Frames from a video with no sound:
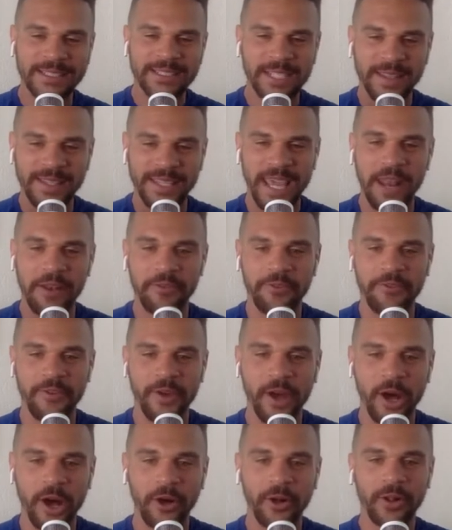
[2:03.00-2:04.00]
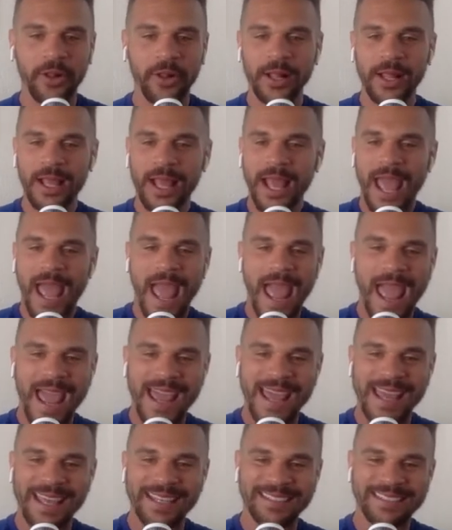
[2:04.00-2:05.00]
to the NFL.
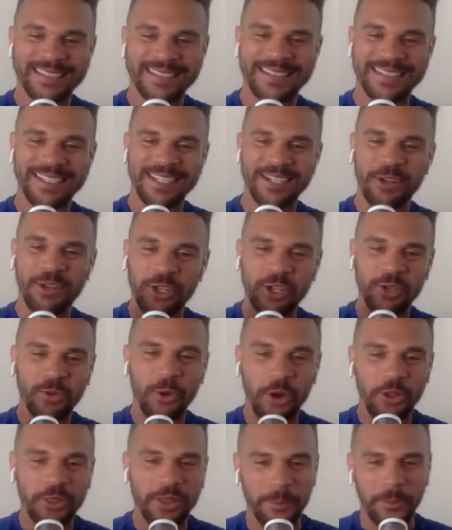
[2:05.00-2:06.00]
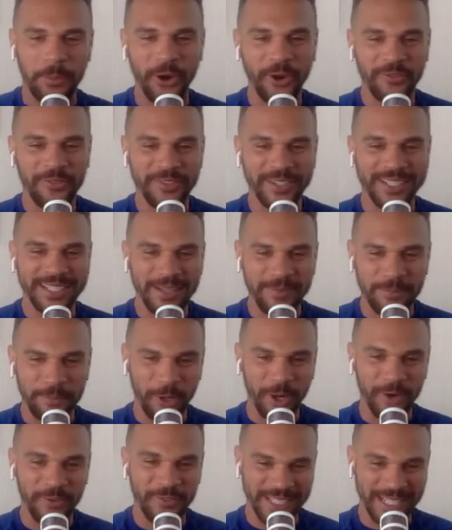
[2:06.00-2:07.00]
And you know, you are the perfect,
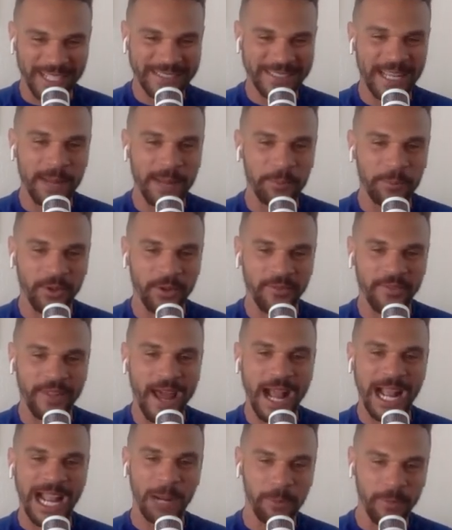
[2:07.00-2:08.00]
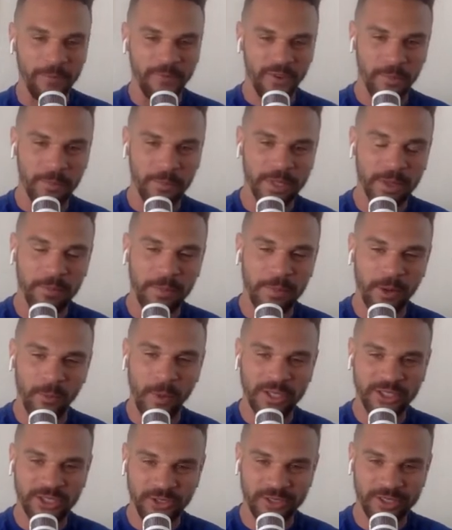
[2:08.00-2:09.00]
perfect example of that. Coming from
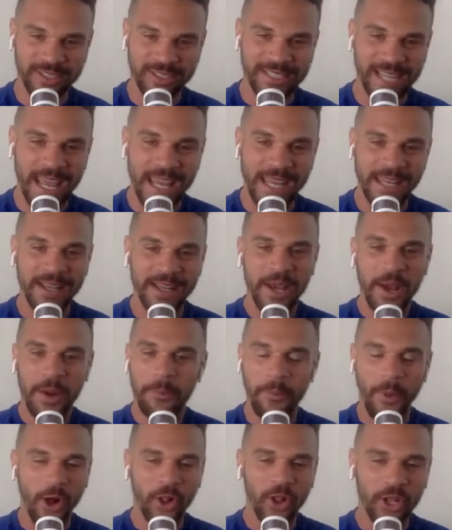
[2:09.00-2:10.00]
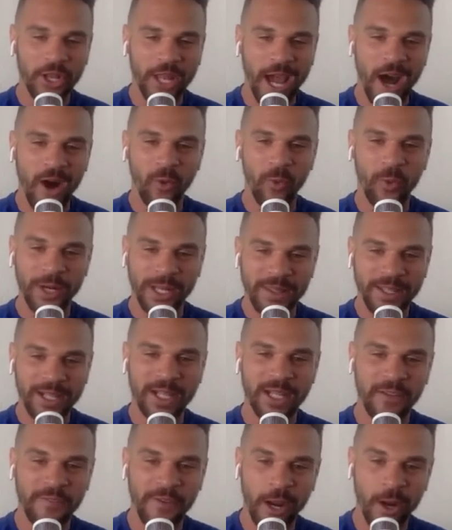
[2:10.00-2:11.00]
Midwestern State, balling out, winning the
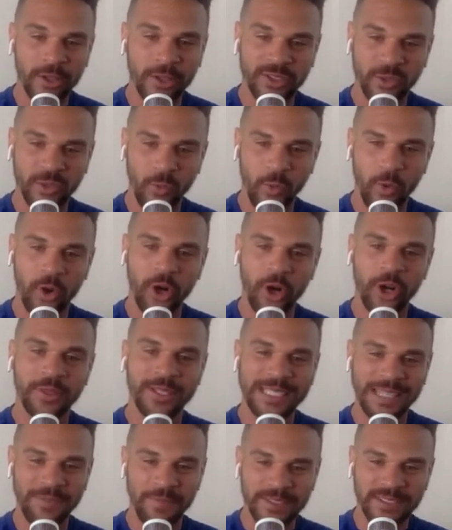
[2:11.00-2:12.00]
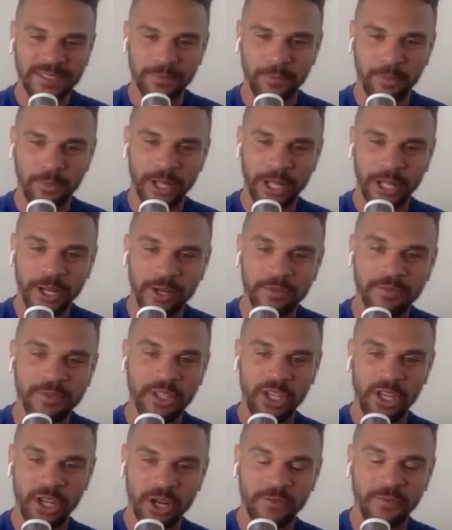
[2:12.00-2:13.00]
Cliff Harris Award, the Defensive Player of the
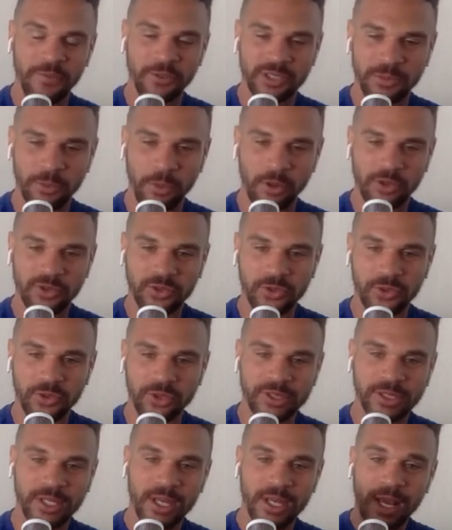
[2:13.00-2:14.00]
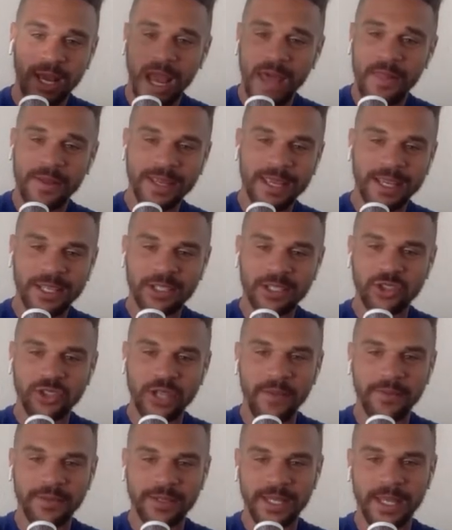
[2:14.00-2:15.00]
Year for small schools, then getting
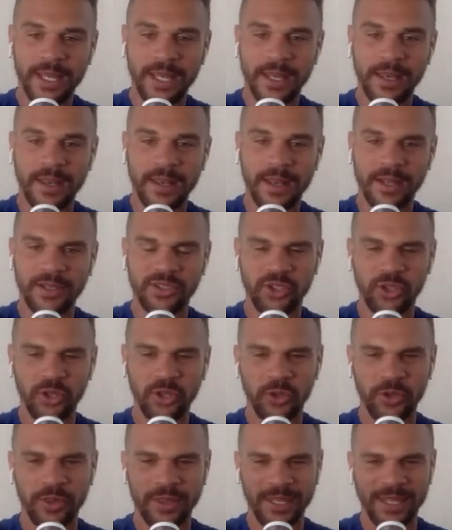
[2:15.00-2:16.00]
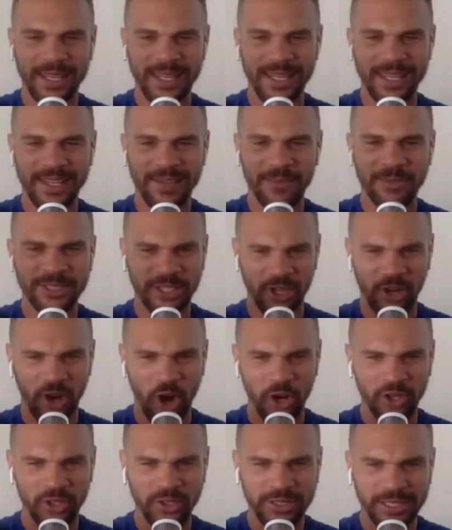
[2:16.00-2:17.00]
drafted to the was it the
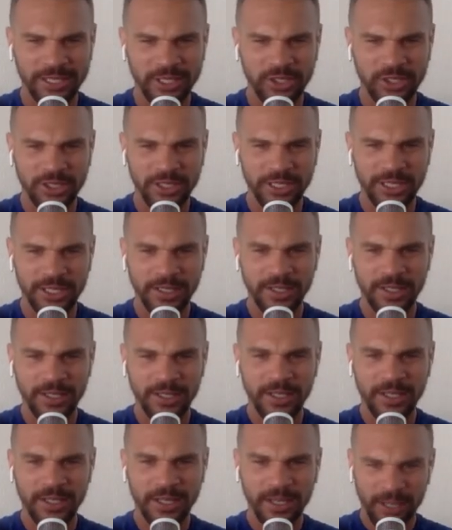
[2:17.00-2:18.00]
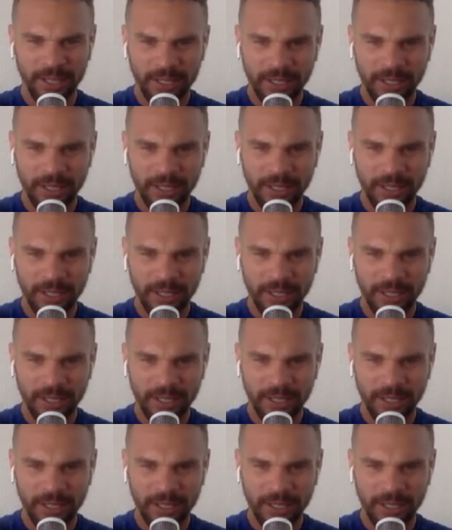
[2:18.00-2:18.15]
Cardinals initially? For